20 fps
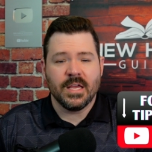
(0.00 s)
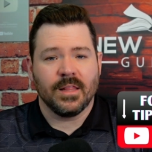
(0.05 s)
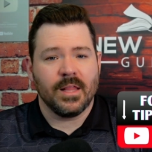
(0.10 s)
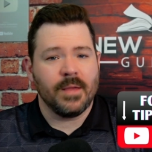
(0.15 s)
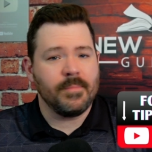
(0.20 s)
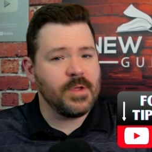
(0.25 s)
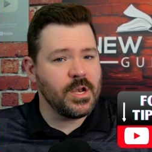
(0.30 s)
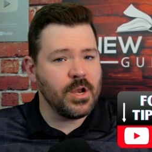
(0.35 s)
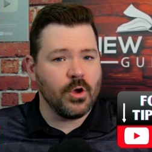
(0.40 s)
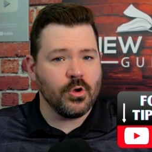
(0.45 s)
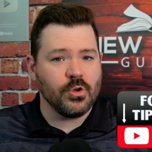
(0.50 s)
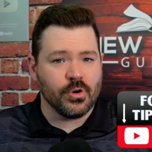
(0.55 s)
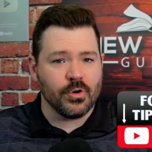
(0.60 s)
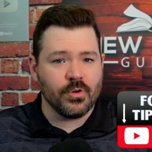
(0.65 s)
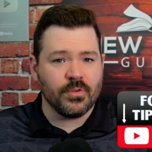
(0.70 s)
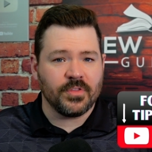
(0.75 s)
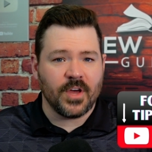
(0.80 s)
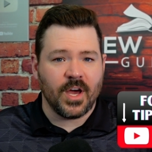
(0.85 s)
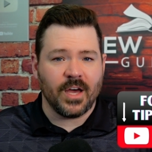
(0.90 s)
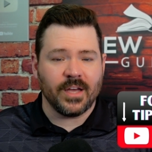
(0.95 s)
Let me know
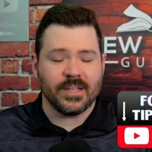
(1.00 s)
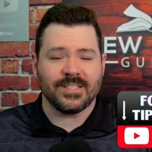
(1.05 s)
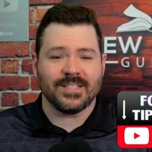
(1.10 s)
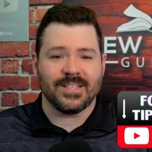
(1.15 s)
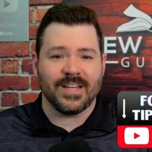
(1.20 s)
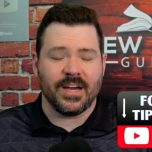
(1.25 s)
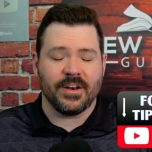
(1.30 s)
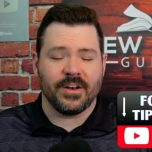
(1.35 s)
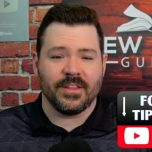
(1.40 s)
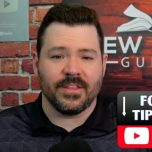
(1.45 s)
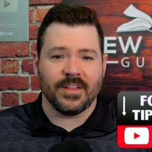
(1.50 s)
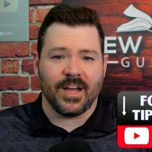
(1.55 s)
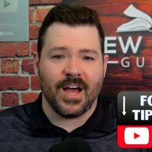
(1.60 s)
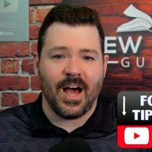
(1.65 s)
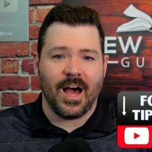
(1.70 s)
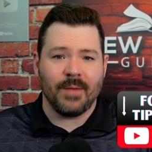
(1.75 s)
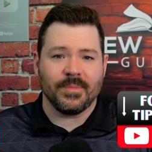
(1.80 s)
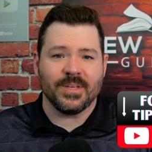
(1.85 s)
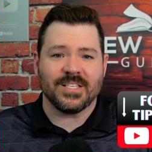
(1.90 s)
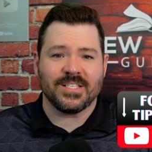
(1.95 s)
your thoughts down in the
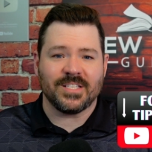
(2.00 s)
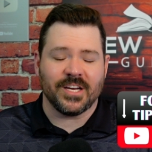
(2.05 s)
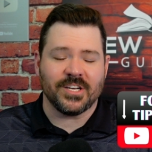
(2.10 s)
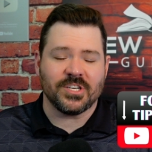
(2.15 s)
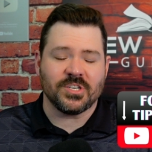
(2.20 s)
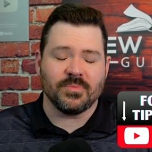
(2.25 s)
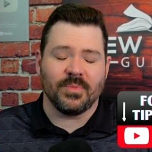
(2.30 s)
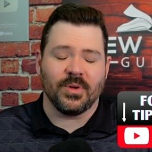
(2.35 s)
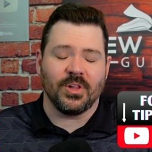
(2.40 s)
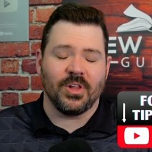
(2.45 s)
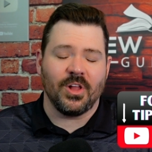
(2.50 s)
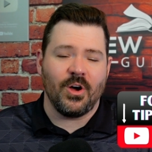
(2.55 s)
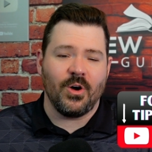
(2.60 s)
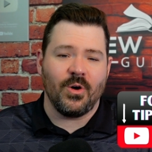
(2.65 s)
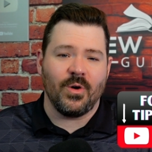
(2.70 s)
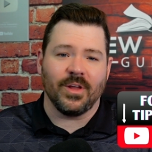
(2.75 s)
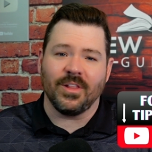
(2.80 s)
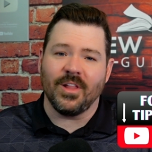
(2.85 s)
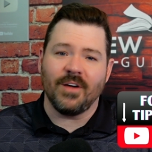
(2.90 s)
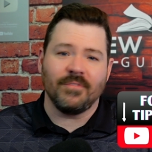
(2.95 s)
comment section
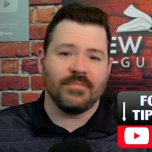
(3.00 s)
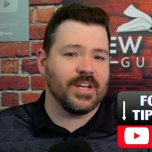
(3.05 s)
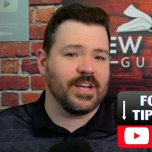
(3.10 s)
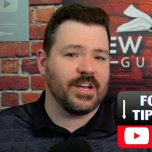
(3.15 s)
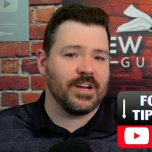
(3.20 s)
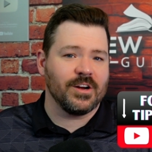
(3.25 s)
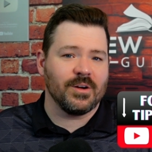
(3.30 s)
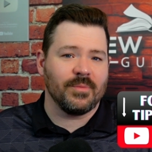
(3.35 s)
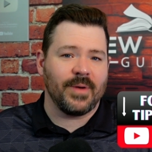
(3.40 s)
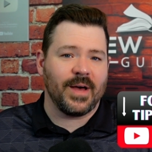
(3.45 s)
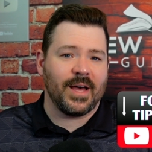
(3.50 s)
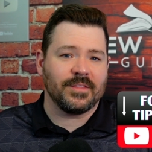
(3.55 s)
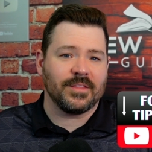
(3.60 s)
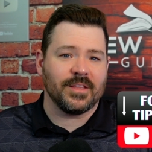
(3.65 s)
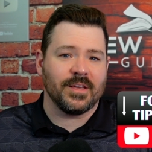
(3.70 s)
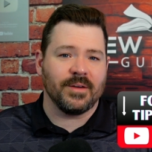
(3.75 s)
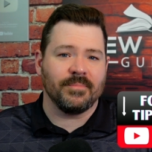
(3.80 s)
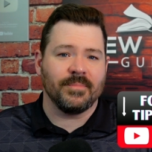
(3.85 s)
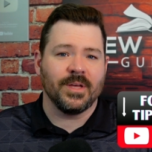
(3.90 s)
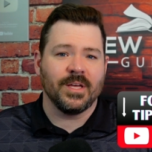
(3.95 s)
below. I'd love to hear about
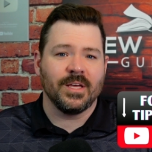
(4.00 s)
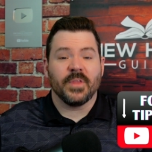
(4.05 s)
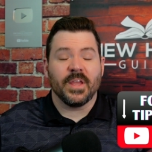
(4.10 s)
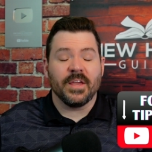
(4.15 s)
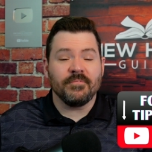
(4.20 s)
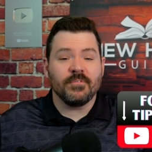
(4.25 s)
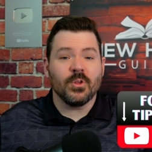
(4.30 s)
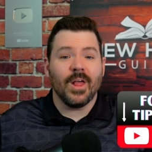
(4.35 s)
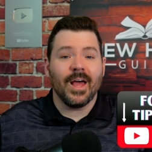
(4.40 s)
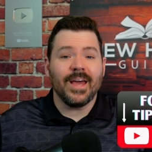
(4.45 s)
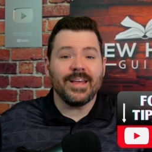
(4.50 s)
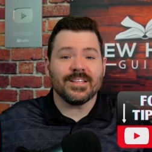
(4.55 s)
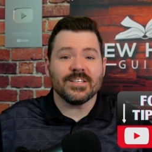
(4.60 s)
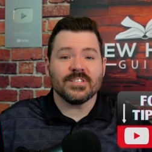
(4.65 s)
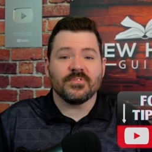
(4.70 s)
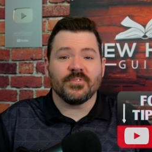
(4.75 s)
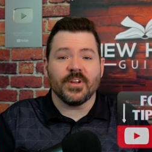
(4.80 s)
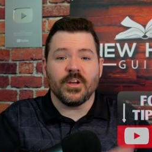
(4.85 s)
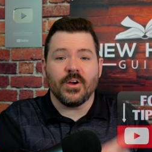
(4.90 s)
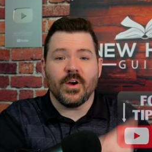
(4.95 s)
them. If you like
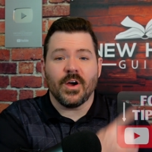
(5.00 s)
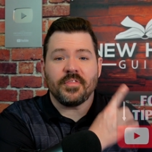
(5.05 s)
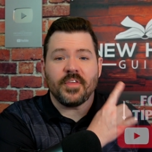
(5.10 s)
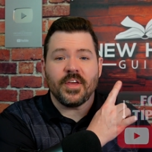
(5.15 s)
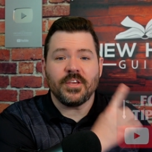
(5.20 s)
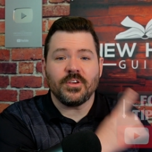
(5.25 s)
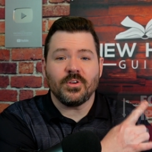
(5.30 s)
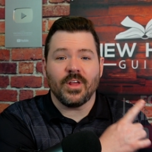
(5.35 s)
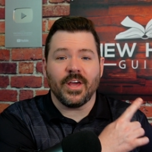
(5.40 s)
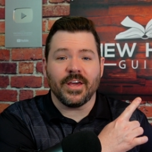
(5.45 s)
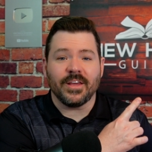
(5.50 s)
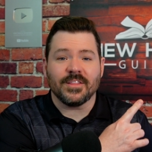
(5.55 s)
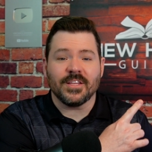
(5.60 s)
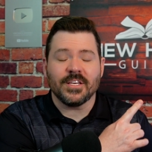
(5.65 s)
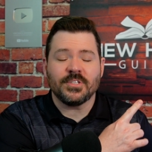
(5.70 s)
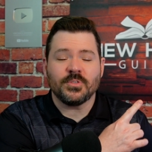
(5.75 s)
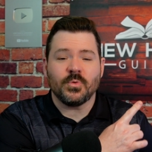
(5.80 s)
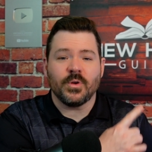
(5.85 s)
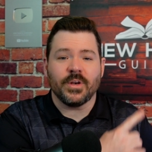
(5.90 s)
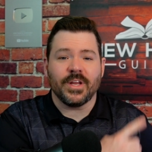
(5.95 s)
this video, I think you'll like
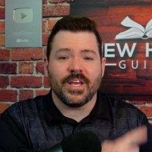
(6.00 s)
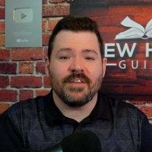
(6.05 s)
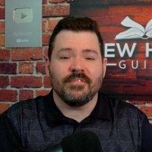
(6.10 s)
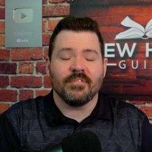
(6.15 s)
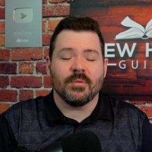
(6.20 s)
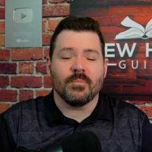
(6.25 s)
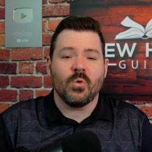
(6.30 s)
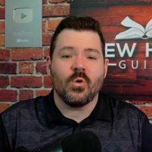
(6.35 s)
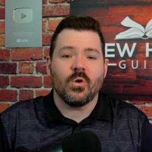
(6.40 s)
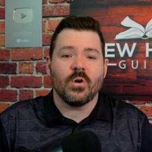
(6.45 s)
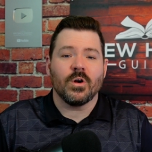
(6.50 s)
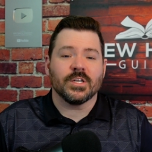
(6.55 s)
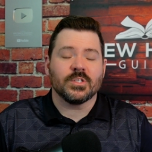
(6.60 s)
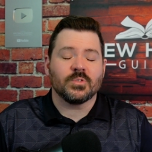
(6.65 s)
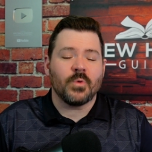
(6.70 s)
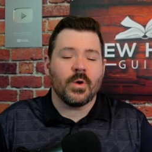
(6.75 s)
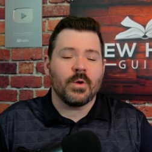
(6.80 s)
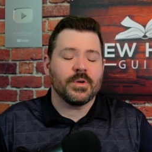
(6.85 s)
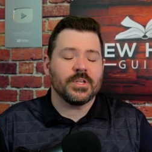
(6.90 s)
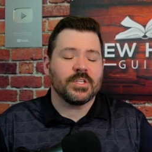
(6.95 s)
this this one even more.
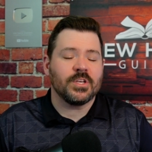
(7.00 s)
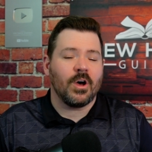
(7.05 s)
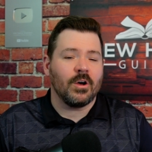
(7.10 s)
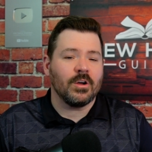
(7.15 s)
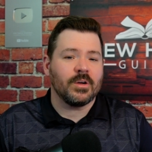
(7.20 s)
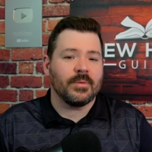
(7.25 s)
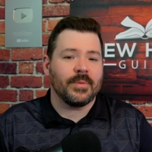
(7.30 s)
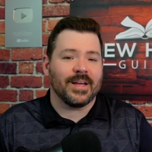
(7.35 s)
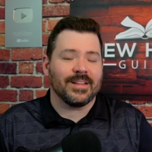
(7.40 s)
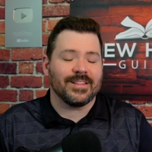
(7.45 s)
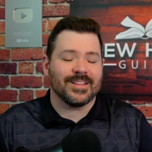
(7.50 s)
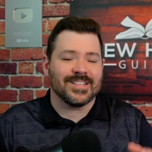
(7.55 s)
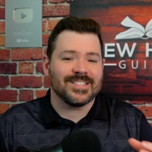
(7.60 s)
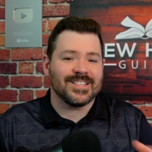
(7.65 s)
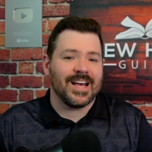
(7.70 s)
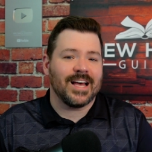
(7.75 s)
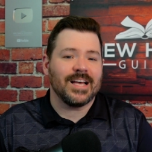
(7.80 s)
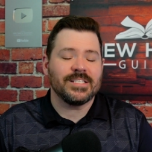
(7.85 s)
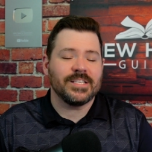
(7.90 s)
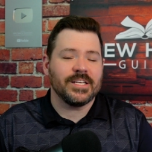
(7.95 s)
It's where we talk about the
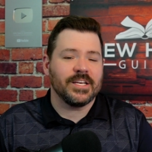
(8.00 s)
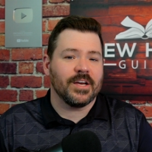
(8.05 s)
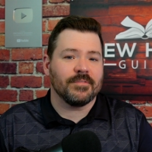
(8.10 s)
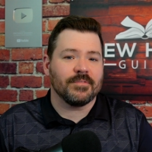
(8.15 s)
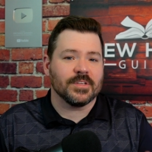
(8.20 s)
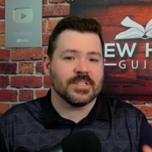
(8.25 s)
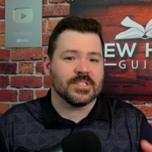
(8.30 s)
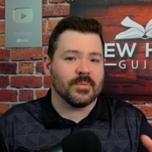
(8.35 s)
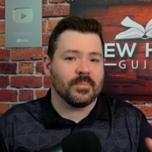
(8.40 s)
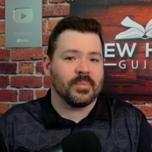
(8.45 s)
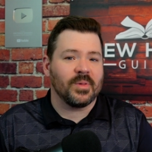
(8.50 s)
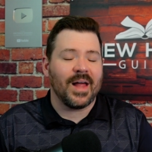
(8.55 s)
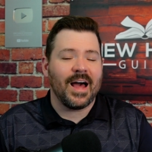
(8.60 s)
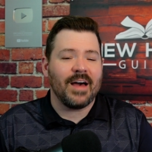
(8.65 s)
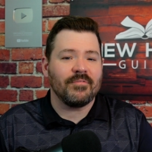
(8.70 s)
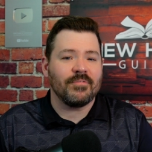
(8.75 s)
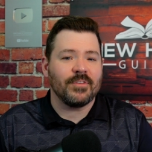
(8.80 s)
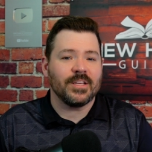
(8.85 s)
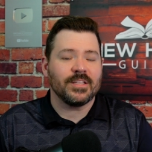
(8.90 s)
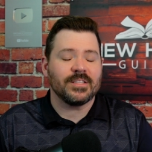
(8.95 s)
sizing of the
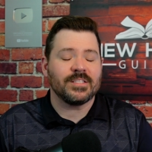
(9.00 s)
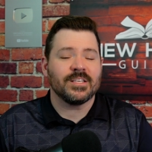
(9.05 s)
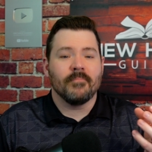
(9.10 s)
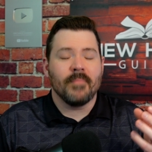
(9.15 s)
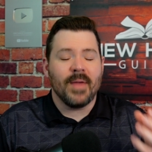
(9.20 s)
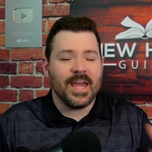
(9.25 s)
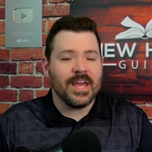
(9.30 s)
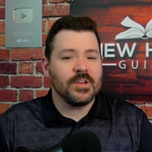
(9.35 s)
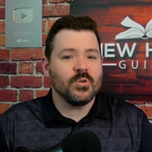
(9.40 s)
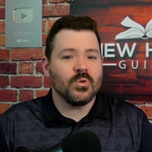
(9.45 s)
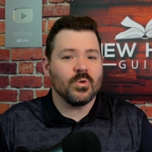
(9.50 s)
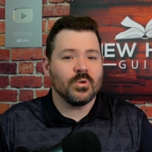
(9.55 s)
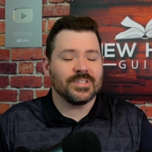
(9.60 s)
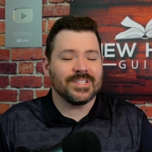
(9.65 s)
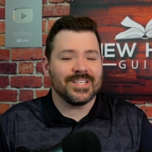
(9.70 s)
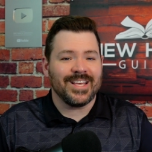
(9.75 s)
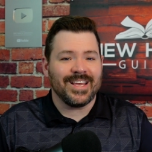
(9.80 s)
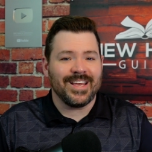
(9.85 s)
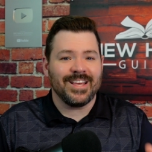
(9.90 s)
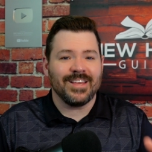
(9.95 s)
supply vents, manual
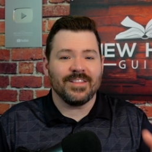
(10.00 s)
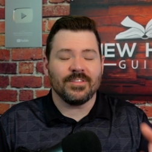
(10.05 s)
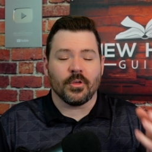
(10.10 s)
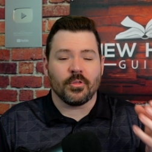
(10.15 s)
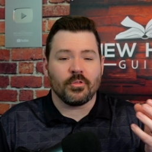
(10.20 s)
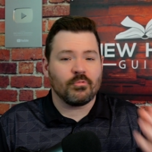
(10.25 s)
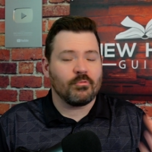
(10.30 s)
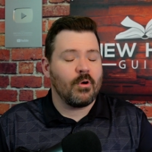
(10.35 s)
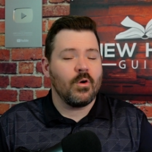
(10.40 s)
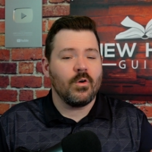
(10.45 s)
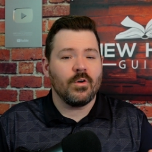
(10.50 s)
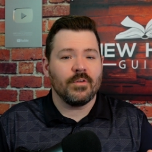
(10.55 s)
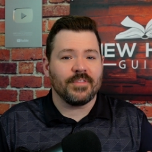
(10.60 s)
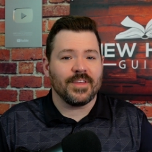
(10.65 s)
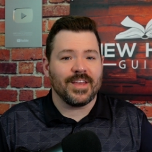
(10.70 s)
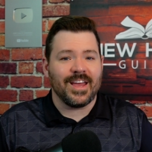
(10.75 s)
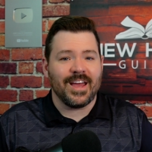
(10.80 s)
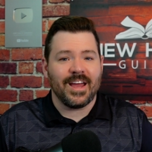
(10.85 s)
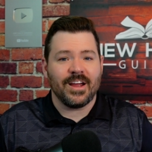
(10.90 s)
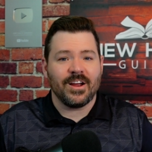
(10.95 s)
T, the throw of
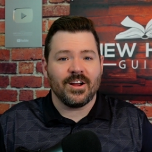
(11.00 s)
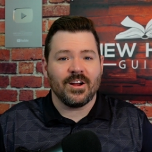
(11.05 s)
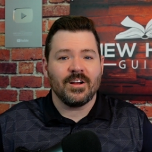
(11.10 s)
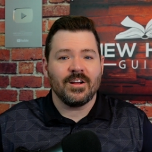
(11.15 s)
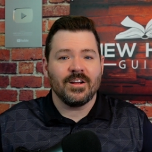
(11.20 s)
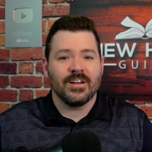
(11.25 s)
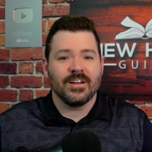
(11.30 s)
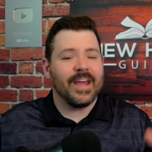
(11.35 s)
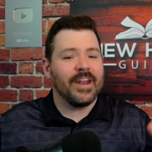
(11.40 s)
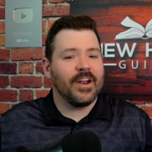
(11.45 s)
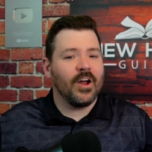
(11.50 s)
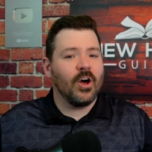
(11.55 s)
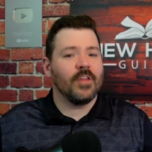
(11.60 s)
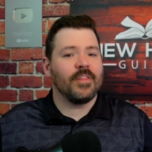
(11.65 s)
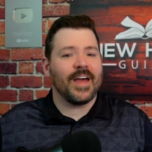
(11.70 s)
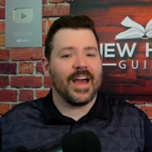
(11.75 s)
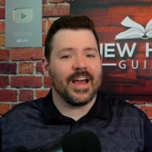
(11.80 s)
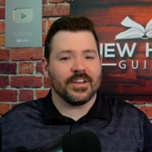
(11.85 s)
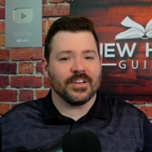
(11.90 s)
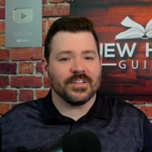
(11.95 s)
the air, and all
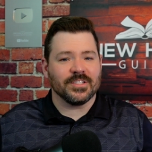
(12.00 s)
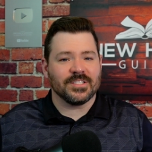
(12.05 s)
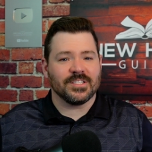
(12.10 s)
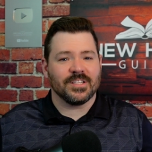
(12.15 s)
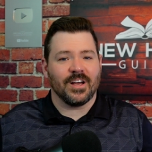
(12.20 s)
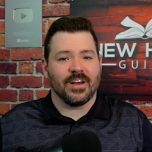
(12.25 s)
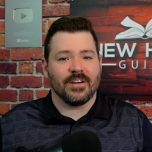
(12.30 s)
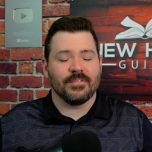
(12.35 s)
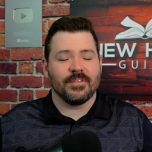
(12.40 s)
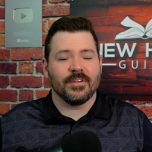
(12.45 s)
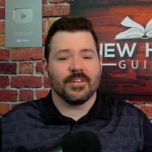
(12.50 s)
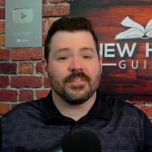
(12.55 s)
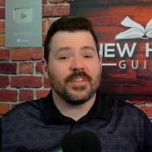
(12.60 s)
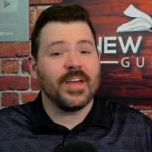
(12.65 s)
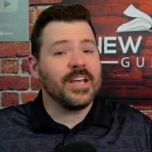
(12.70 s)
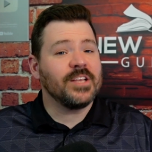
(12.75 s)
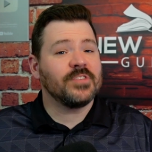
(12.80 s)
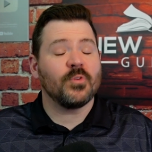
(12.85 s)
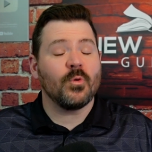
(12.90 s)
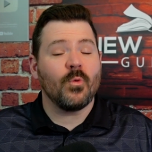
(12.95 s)
that good stuff.
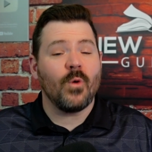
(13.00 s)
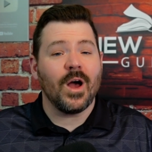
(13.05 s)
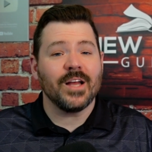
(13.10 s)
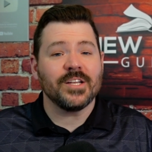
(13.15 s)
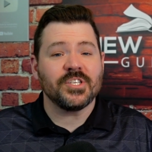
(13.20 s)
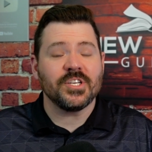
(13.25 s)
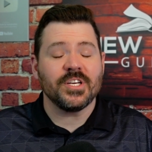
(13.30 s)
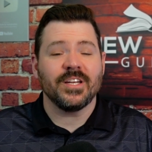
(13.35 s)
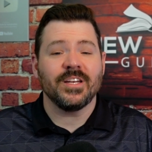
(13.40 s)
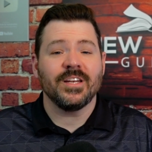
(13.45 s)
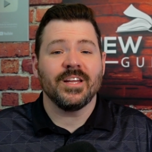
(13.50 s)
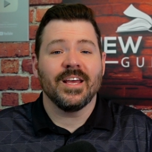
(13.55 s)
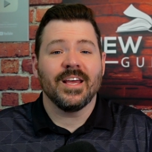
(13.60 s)
Thanks for watching.